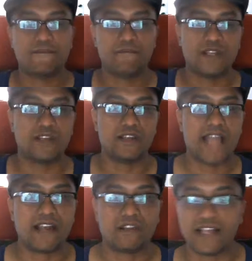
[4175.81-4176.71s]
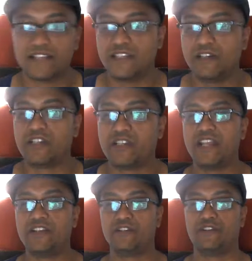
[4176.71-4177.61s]
an adolescent or
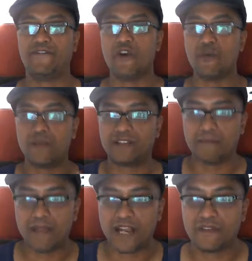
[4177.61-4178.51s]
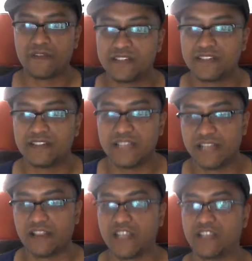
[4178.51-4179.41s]
teenager and you're foaming at the mouth and this and
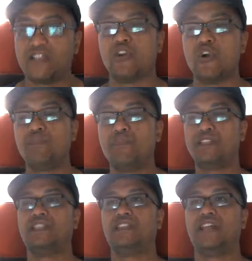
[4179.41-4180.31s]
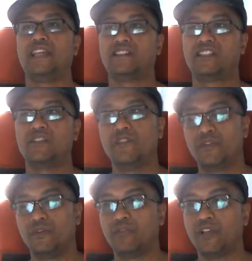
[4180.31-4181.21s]
that, like you're hoping like someone
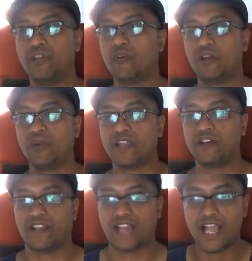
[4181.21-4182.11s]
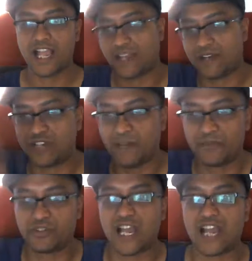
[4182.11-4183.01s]
threw a Playboy away and you're like, a
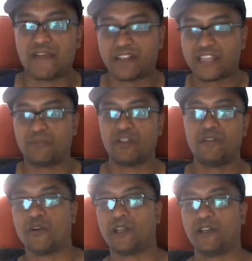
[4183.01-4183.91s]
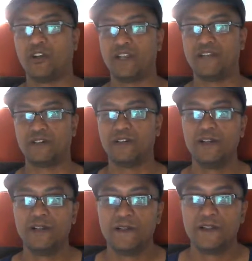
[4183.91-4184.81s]
dumpster dive, get that Playboy or whatever.
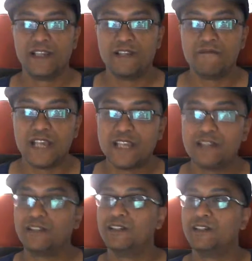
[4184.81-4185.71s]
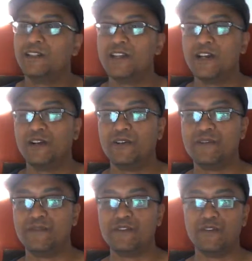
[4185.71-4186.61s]
And then,
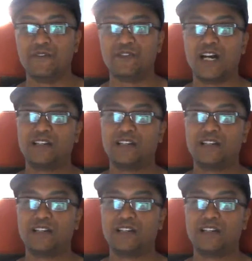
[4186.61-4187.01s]
you moved on